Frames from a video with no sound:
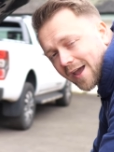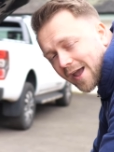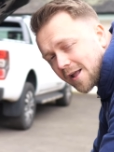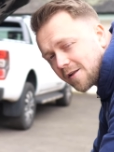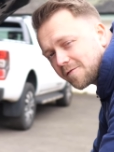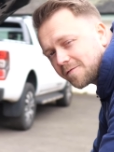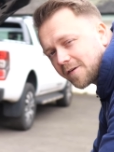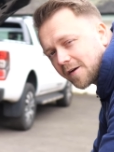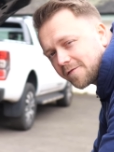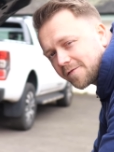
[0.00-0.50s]

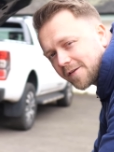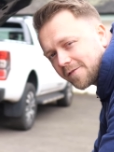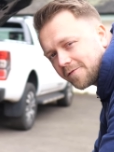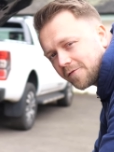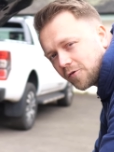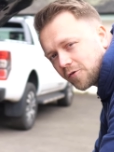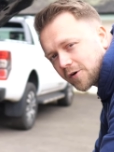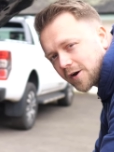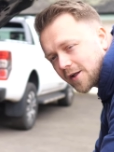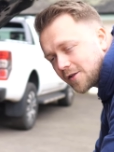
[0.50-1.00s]

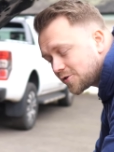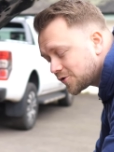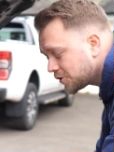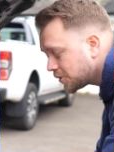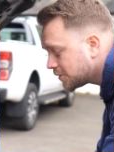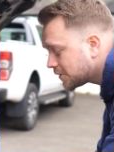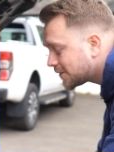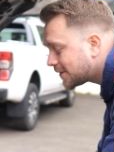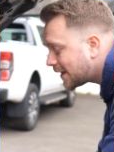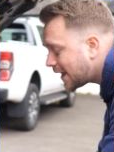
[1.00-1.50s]
N54
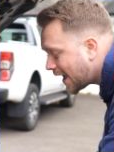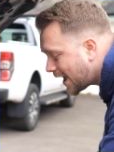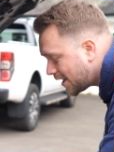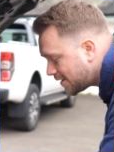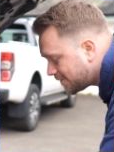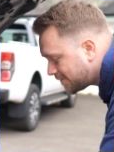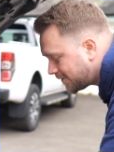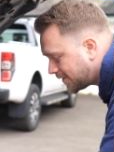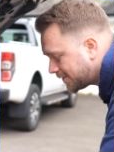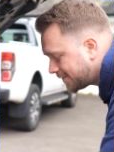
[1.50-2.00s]
engines, the
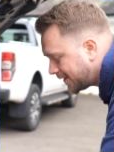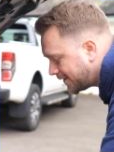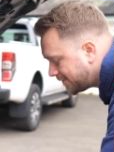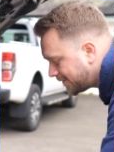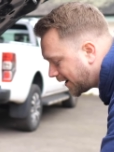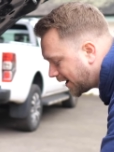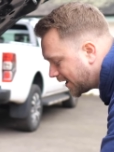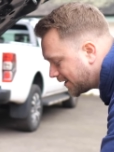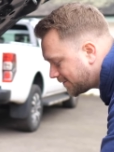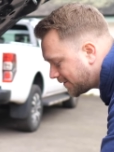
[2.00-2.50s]

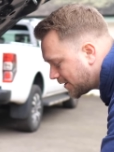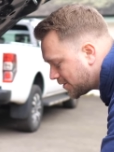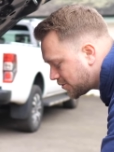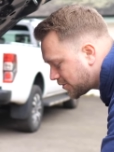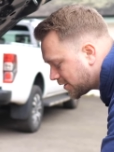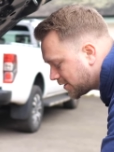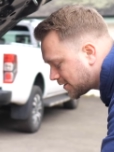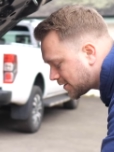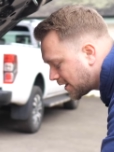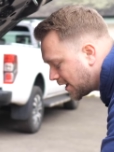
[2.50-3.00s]
N55
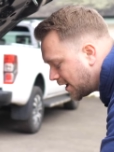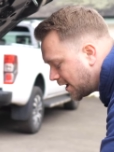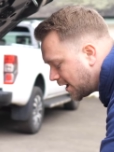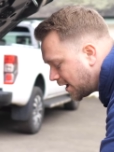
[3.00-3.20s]
engines,